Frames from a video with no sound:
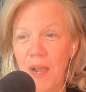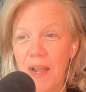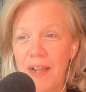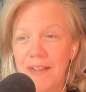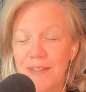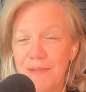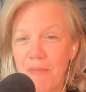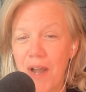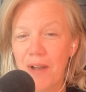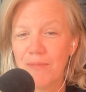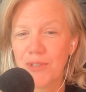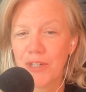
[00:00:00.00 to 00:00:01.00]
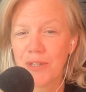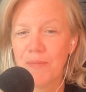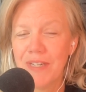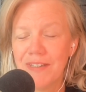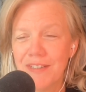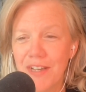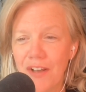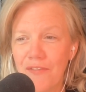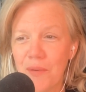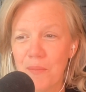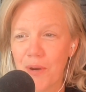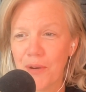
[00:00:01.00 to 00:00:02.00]
It's mom took me to solve
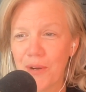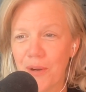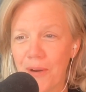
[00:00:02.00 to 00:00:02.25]
a murder.